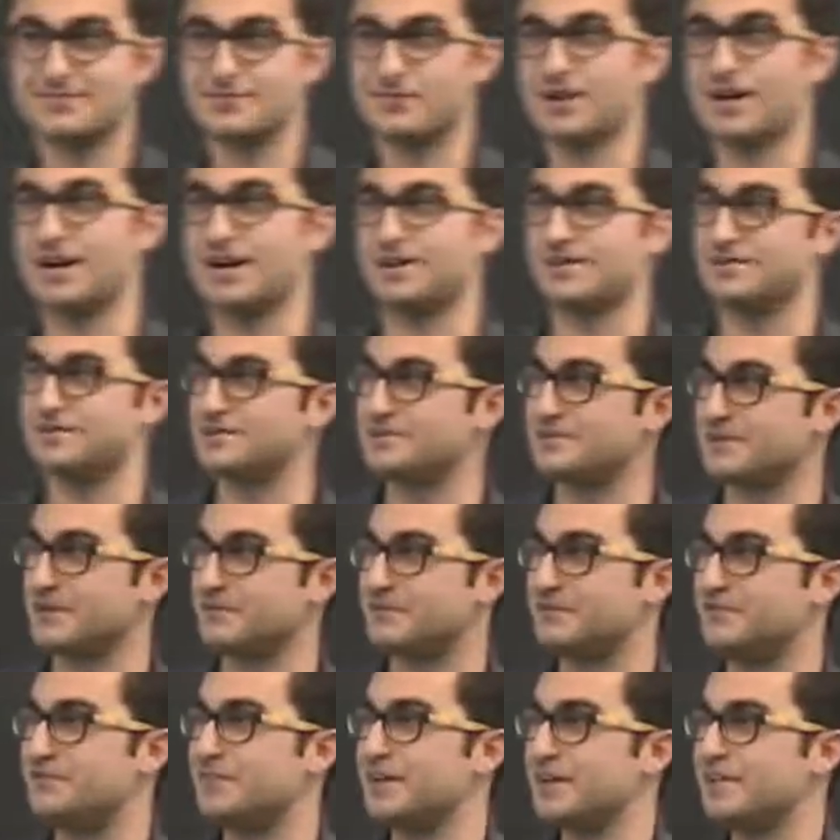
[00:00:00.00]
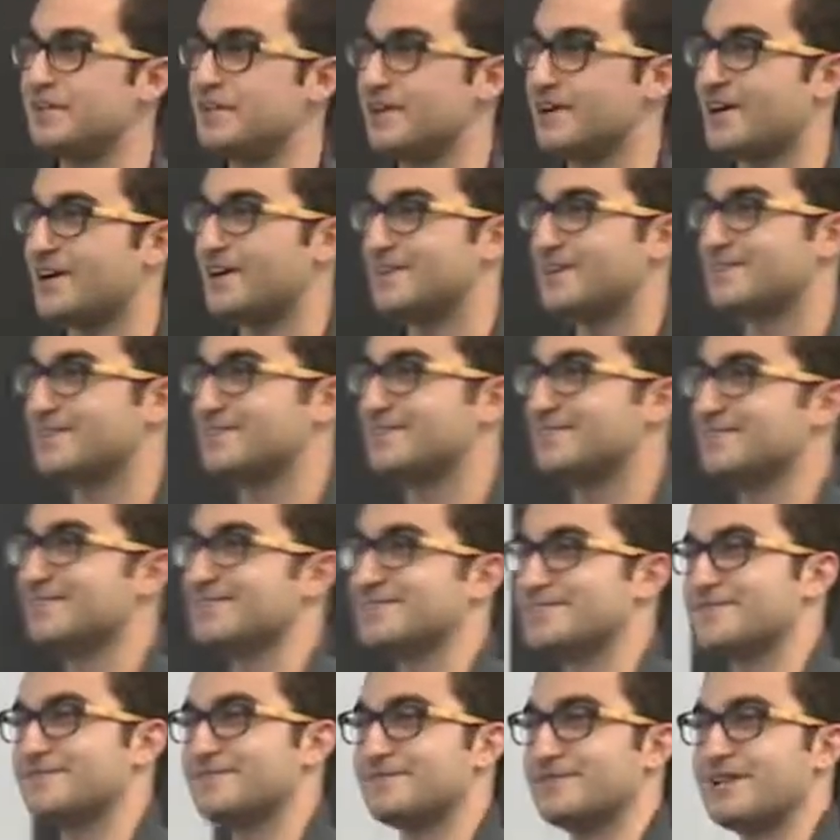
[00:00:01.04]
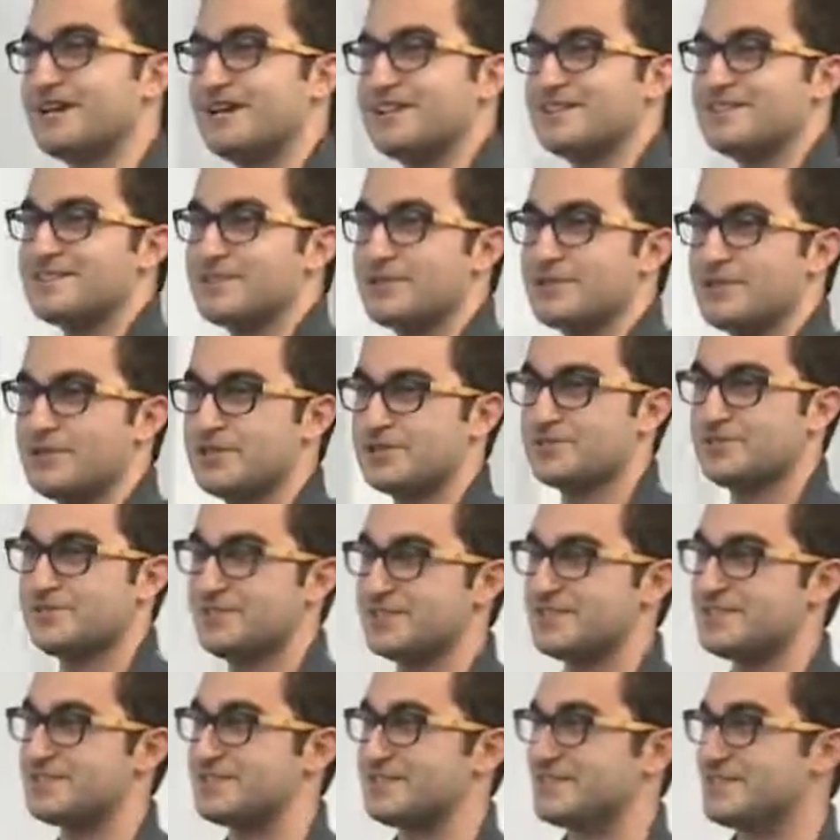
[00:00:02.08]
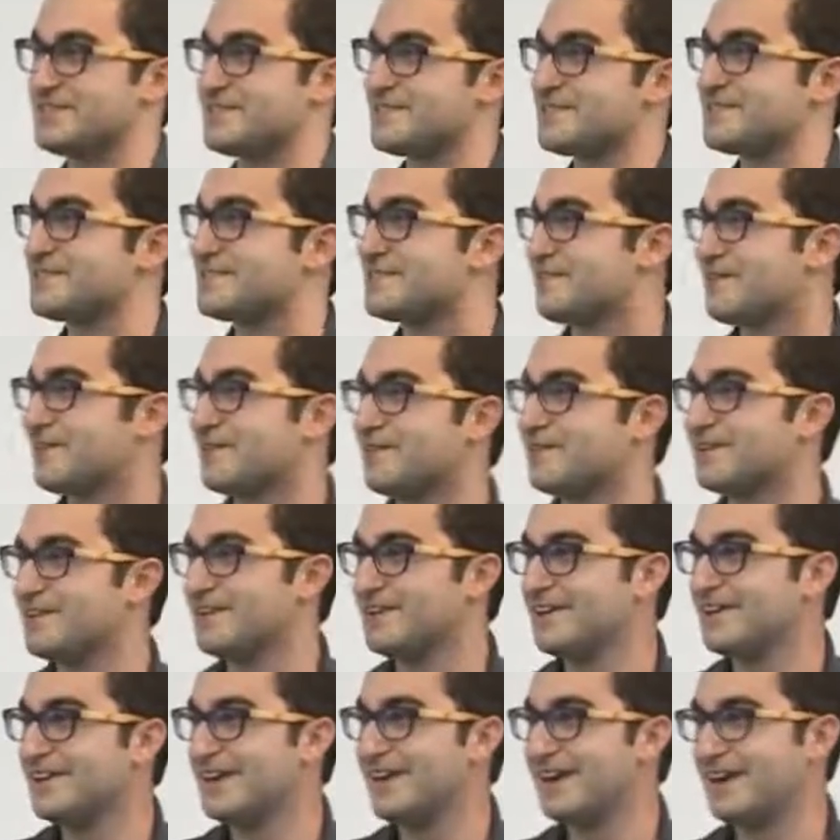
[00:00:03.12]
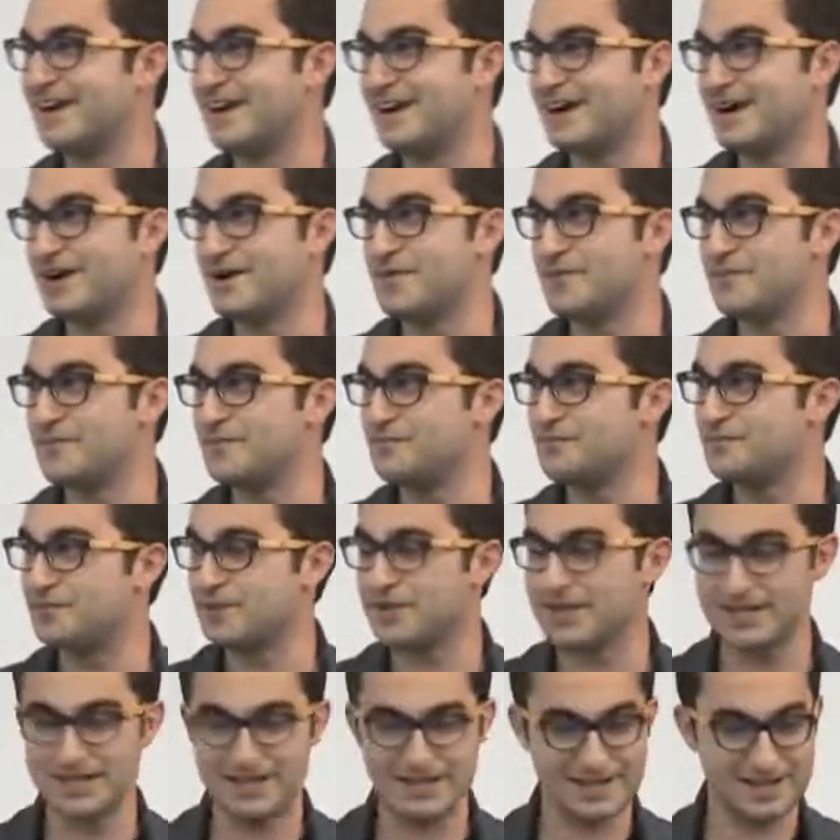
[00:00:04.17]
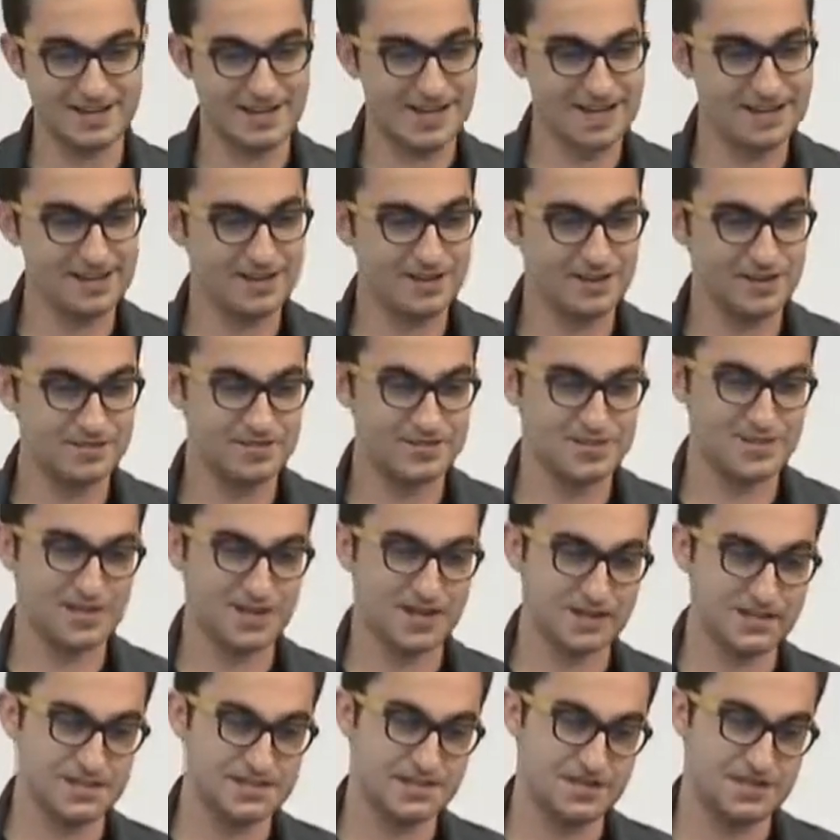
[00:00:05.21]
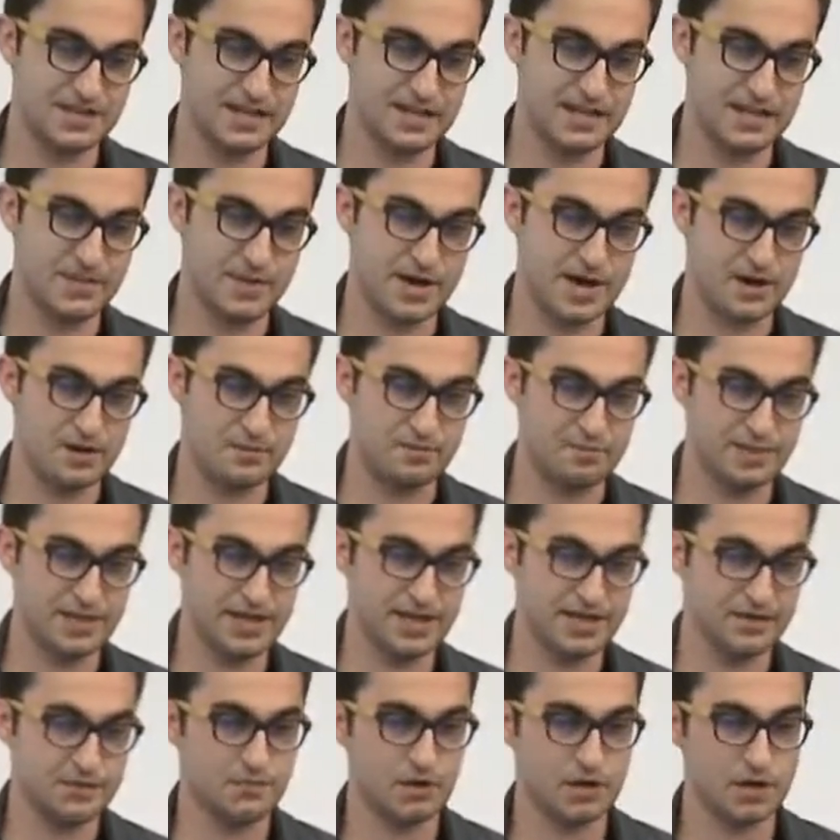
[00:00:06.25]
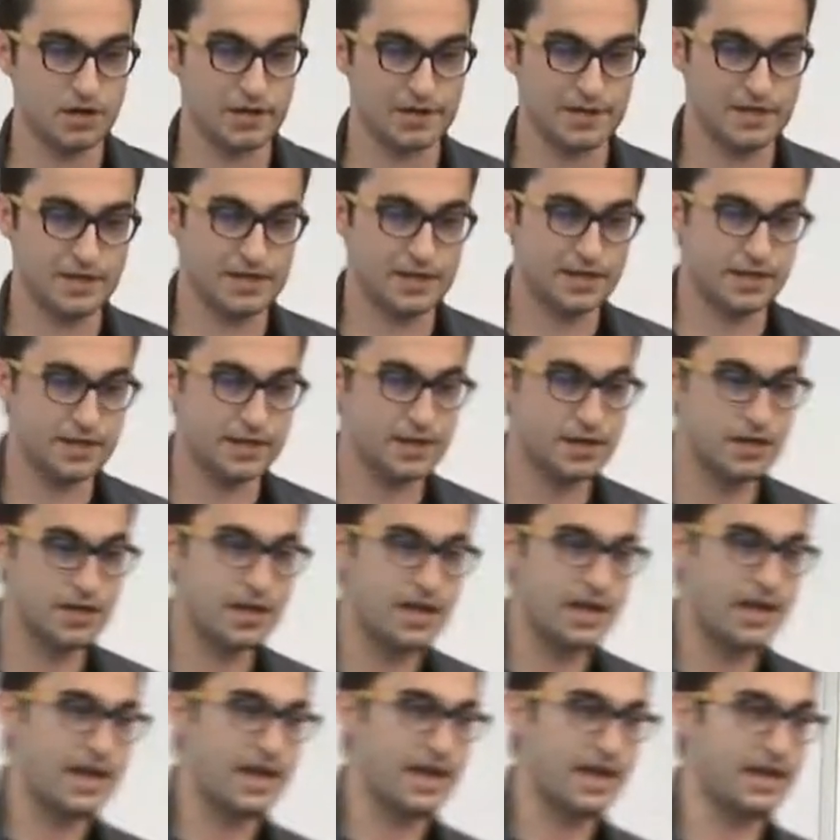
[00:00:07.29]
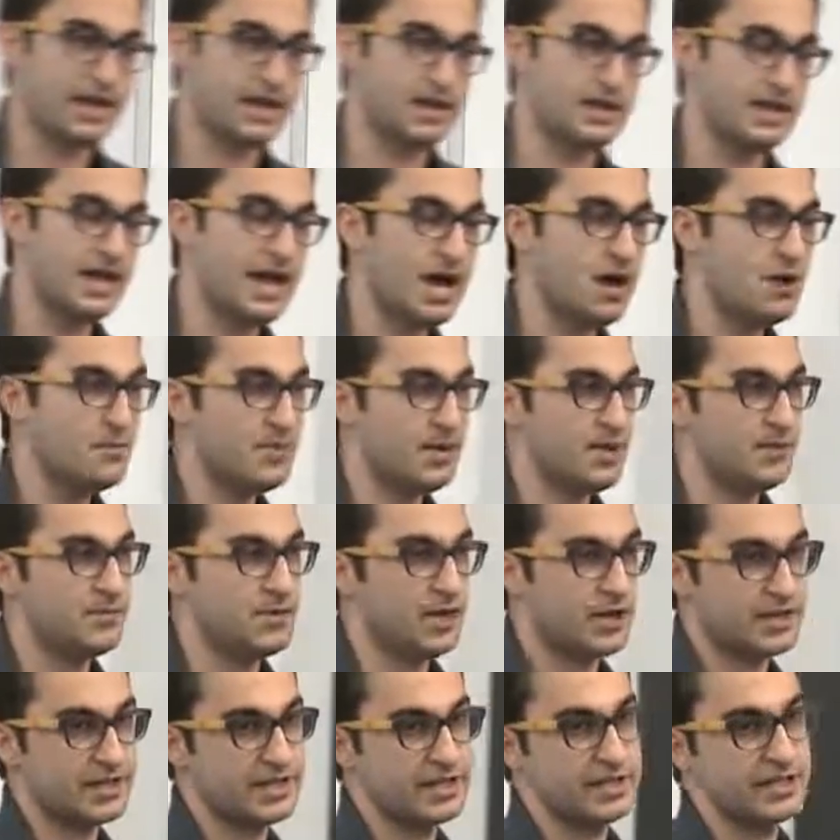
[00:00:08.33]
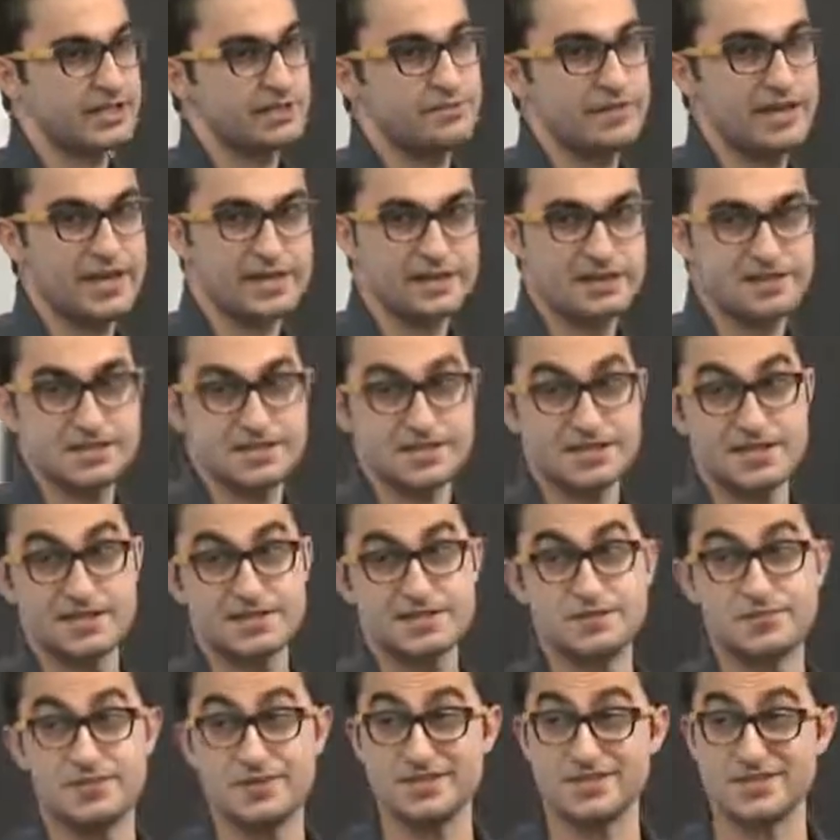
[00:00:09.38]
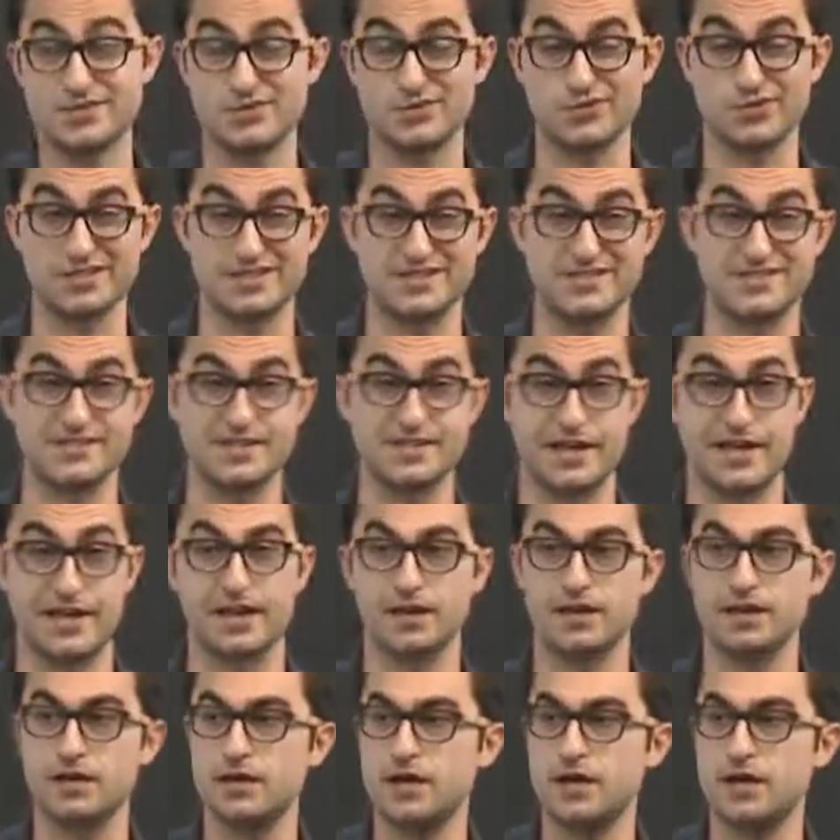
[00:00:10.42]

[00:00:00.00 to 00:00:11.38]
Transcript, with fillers: Wow, my favorite audience. I'm glad it's not a bunch of VCs. So, um, but I'd love to talk to you today about paid marketing and how paid marketing can make an unsexy business really sing.